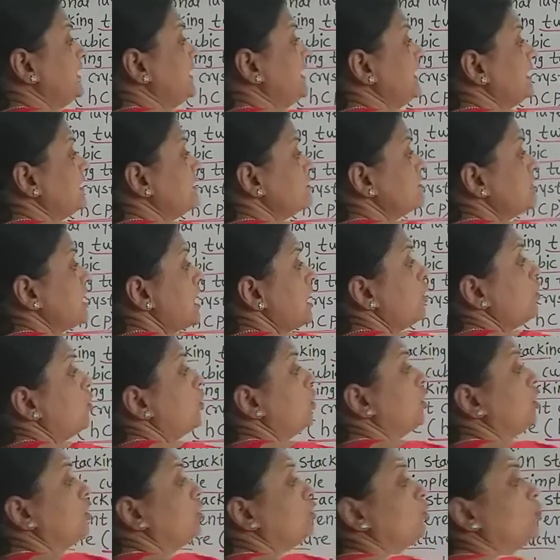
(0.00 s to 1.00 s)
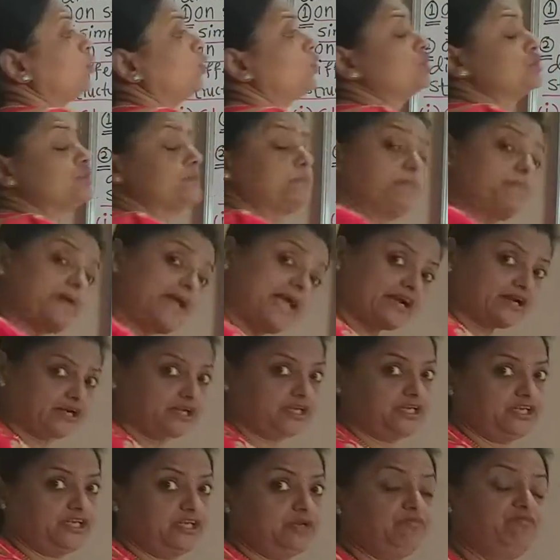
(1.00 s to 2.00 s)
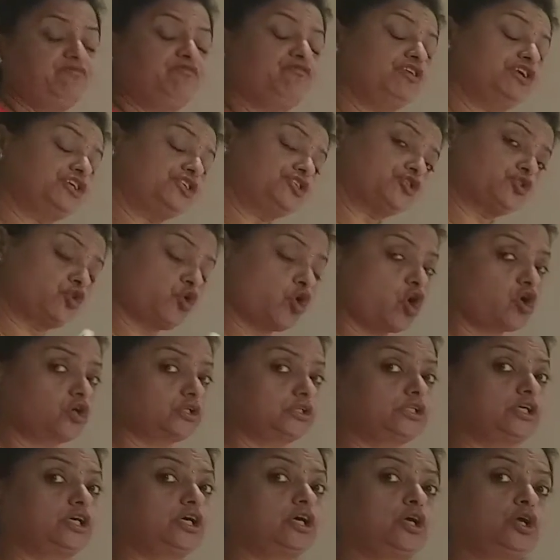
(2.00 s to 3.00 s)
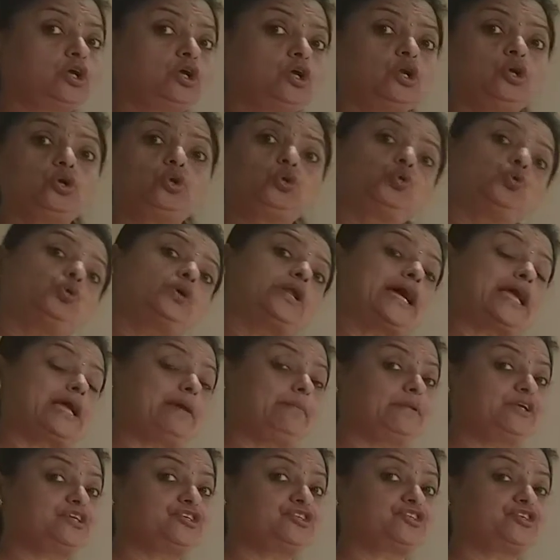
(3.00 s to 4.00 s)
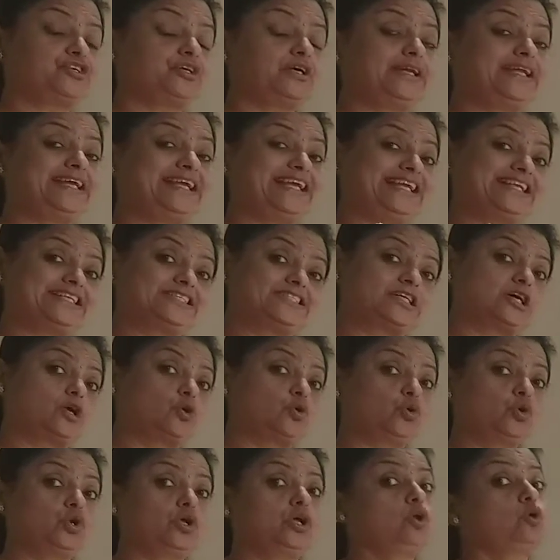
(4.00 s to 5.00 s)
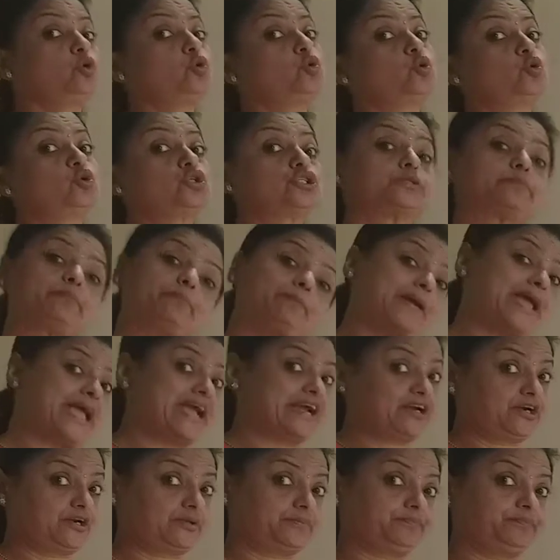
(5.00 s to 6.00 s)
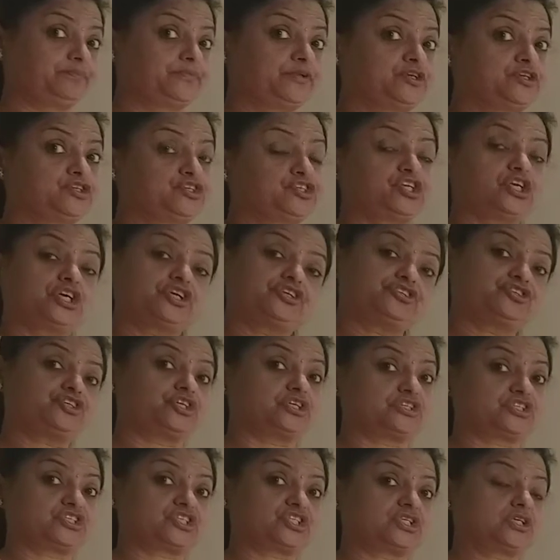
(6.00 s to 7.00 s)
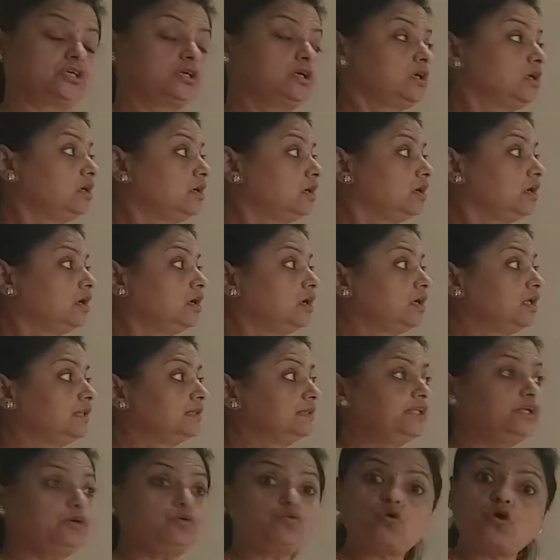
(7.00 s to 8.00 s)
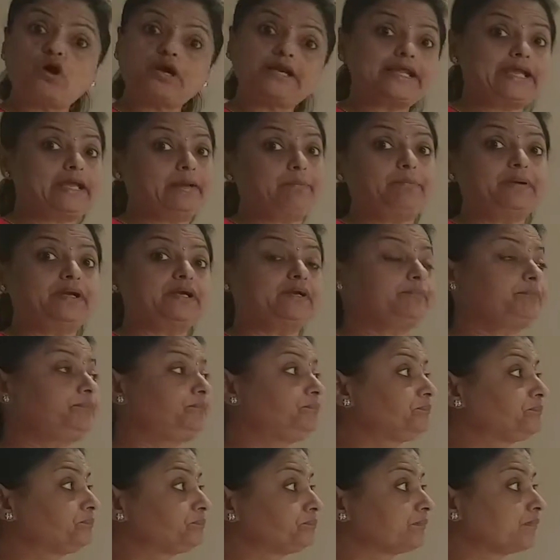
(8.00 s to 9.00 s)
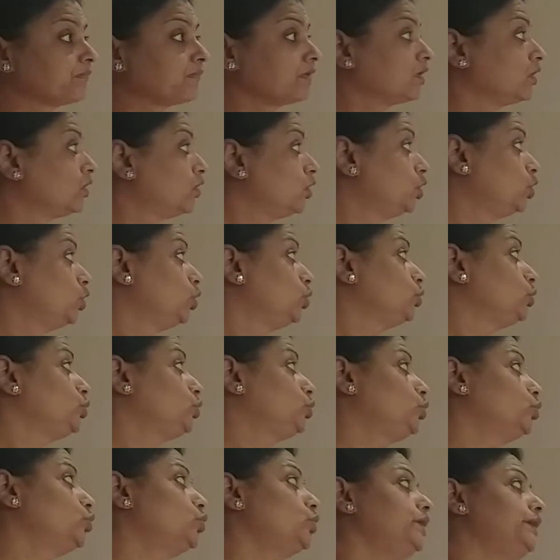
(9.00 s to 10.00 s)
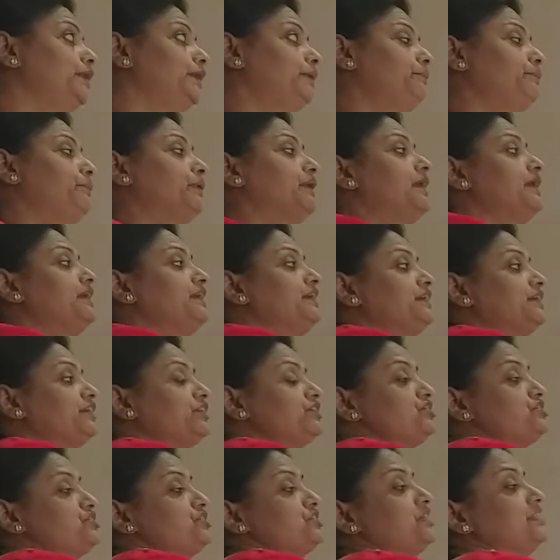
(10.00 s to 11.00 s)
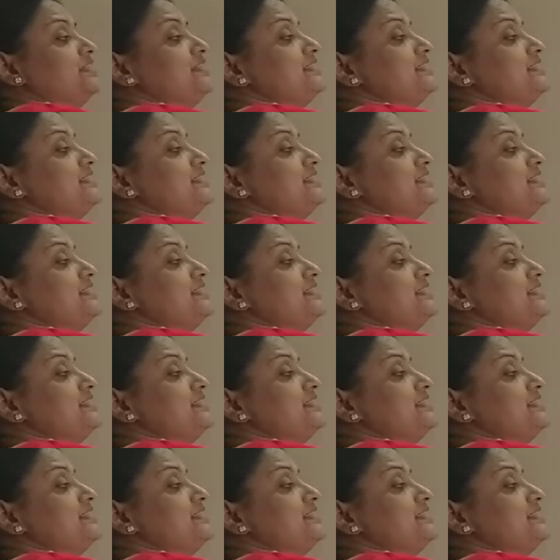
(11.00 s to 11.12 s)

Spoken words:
hexagonal close pack, if we stock the two-dimensional hexagonal close pack structures, then what happened? Two different crystal